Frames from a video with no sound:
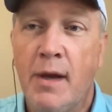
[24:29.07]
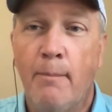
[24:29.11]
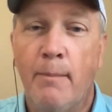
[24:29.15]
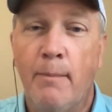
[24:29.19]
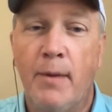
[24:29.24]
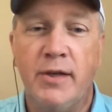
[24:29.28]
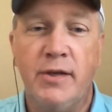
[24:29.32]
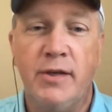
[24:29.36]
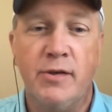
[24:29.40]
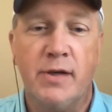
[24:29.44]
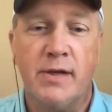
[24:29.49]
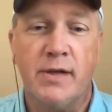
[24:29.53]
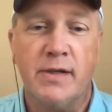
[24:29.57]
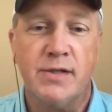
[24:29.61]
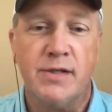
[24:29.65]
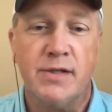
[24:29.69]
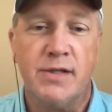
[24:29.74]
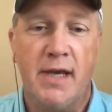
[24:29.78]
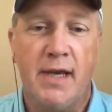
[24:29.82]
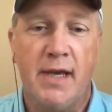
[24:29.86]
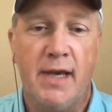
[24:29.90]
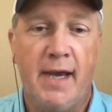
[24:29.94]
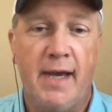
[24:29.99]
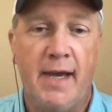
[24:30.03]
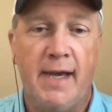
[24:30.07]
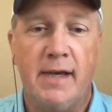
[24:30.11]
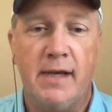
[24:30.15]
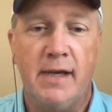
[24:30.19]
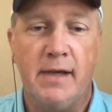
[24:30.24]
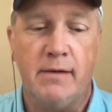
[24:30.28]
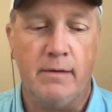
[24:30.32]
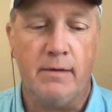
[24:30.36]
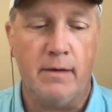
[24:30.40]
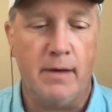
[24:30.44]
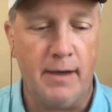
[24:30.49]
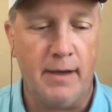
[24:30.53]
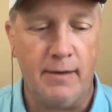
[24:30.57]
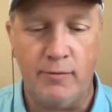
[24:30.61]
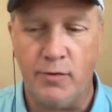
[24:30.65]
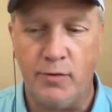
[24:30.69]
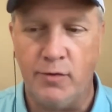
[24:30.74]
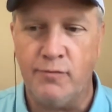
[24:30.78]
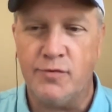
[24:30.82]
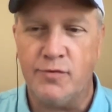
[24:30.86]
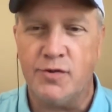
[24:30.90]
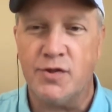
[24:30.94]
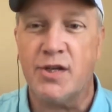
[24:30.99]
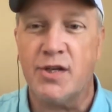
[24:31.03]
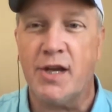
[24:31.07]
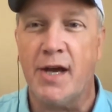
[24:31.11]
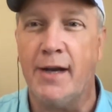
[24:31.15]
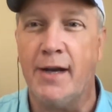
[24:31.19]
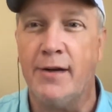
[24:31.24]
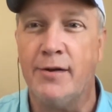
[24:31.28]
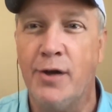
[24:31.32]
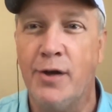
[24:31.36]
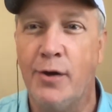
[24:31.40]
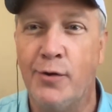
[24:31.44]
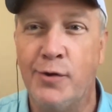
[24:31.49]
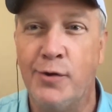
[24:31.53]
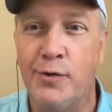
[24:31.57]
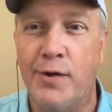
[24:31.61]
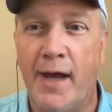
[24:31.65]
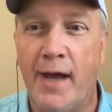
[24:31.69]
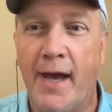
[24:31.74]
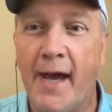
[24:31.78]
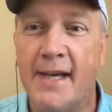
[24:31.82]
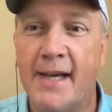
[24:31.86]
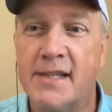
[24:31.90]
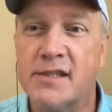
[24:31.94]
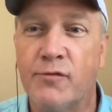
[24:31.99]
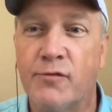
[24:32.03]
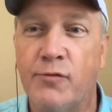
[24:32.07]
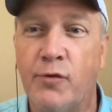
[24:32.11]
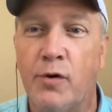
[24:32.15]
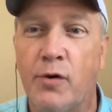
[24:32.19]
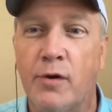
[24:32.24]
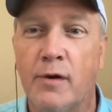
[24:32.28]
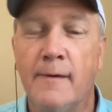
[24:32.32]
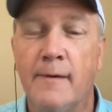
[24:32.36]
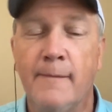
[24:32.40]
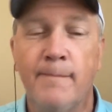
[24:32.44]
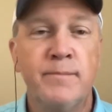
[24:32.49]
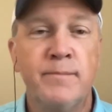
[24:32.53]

but you can say, "Hey, you just got to know who to ask for."